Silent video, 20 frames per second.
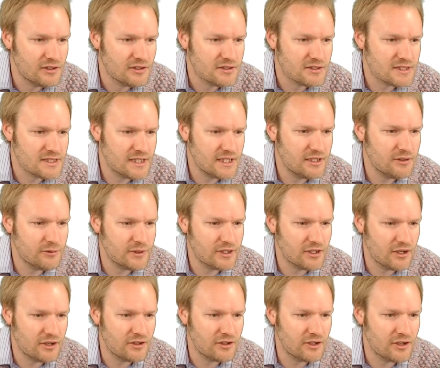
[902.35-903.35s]
C we
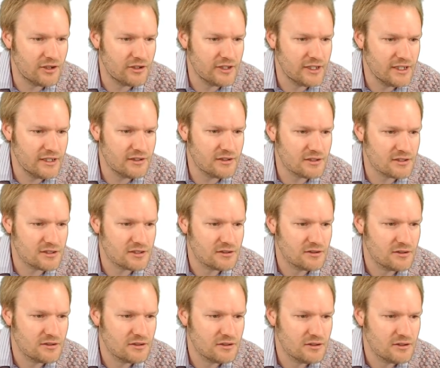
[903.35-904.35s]
don't know yet.
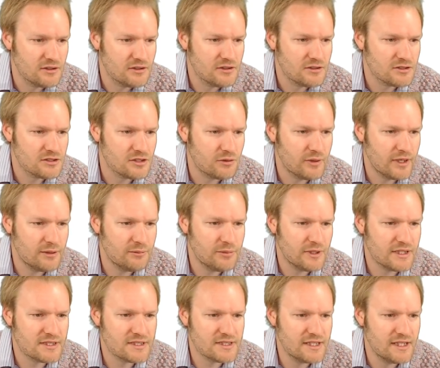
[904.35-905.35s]
So 1
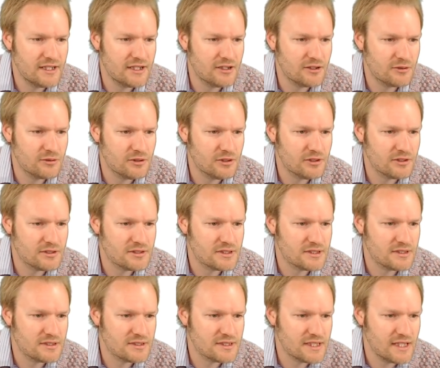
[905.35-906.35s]
plus C
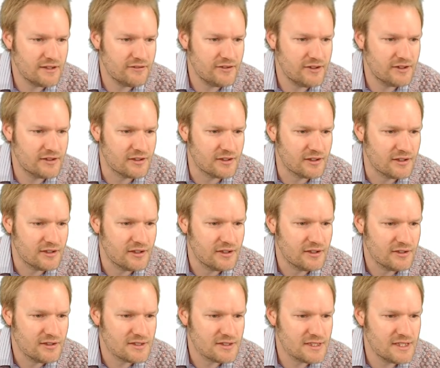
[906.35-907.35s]
equals 7.
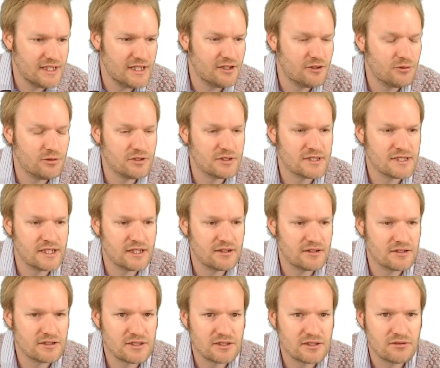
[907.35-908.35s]
C equals
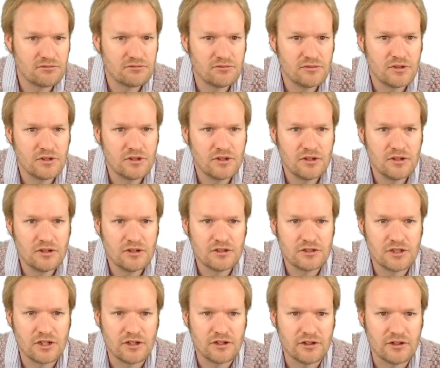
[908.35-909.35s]
6.
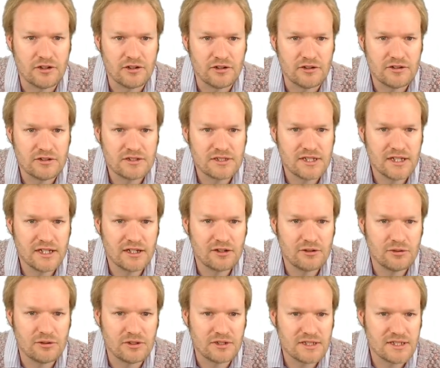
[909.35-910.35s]
So C
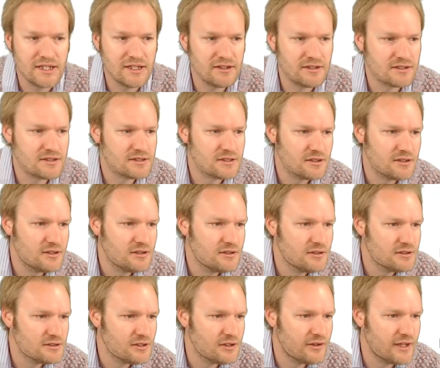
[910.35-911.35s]
equals 6.
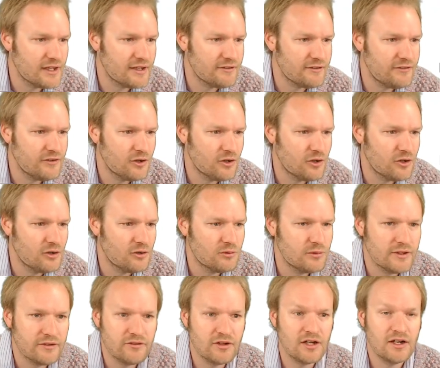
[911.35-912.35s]
So therefore,
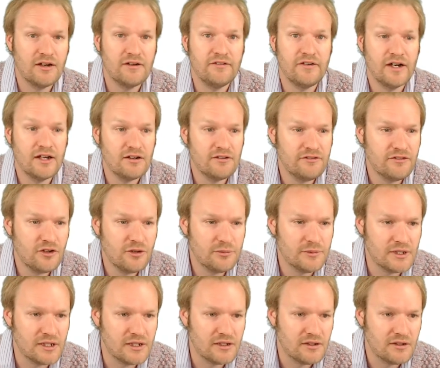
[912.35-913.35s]
we've got our final
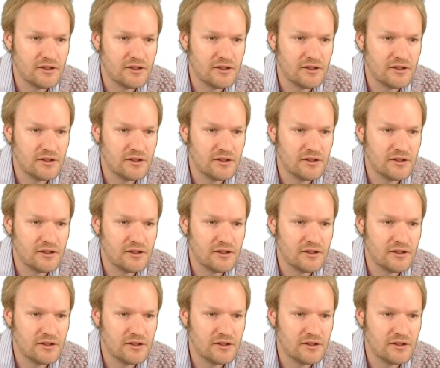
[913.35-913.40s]
formula.